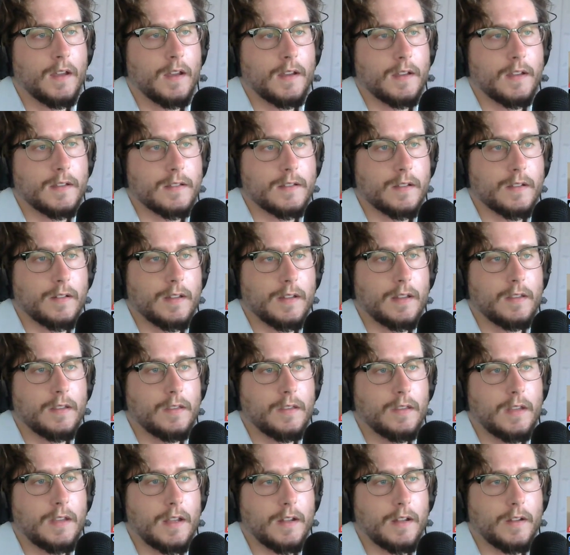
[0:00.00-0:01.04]
So they
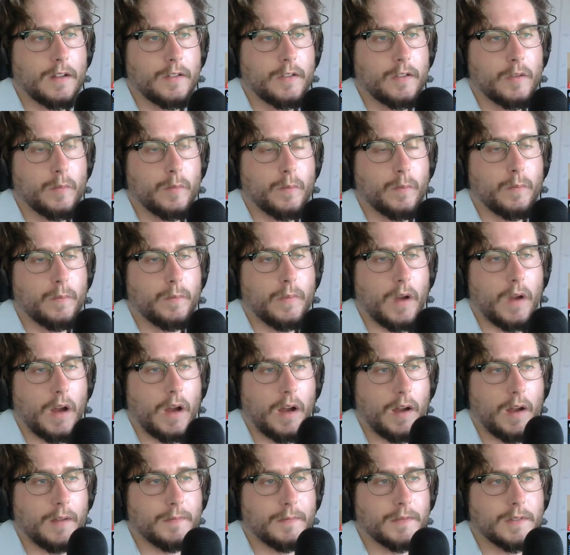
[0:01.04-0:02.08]
did a new,
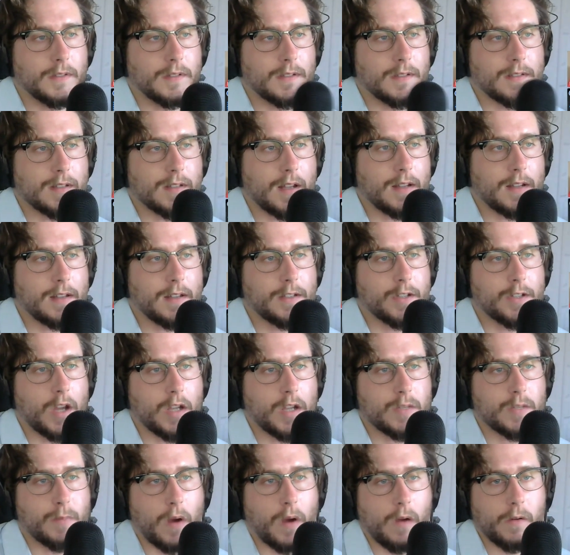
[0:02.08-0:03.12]
slightly changed
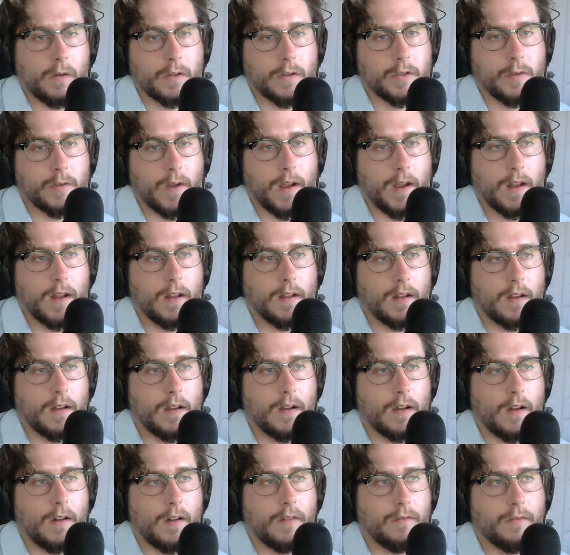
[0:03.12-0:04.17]
powertrain
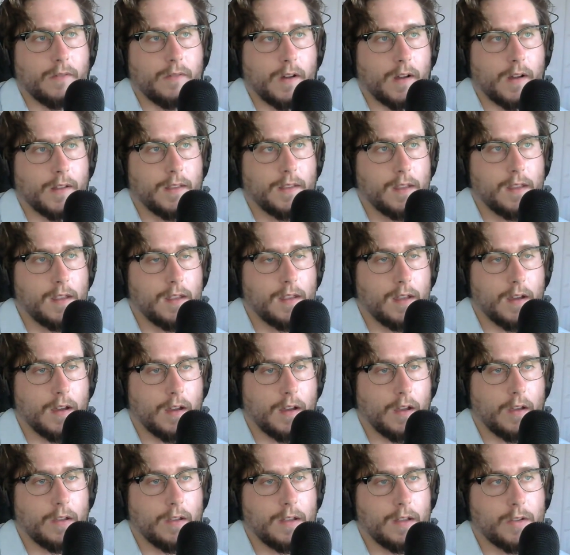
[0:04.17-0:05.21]
of the
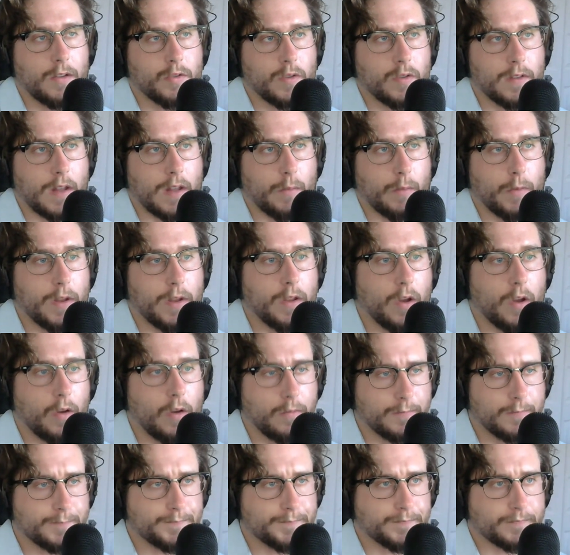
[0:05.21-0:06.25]
E-Tron that we know,
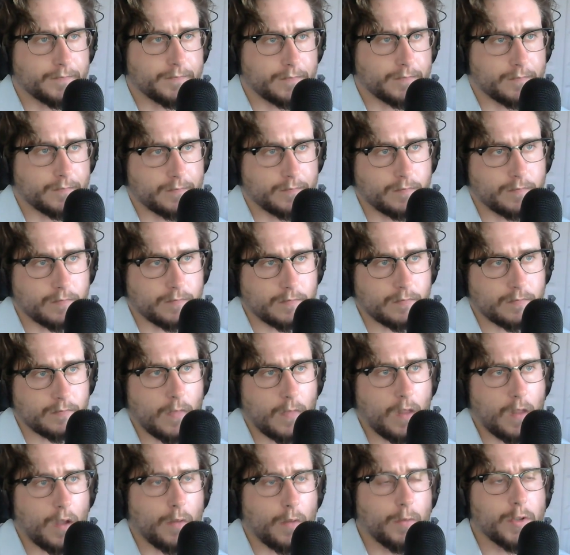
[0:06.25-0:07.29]

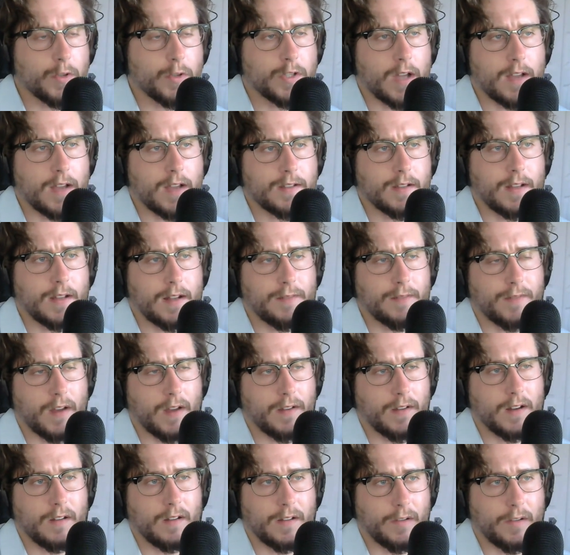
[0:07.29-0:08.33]
which has a 95
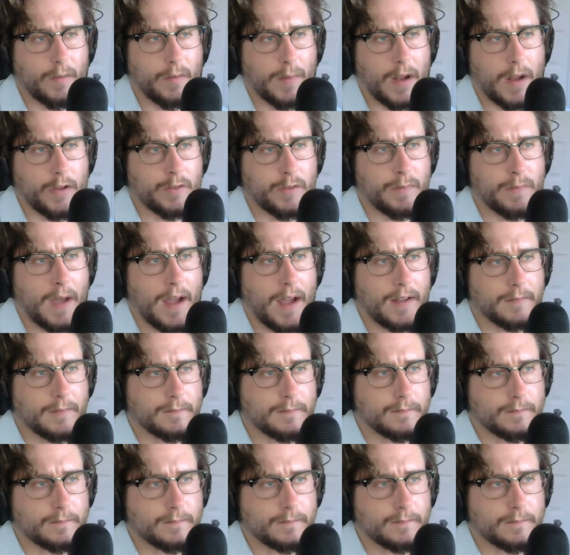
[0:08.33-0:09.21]
kilowatt-hour battery pack.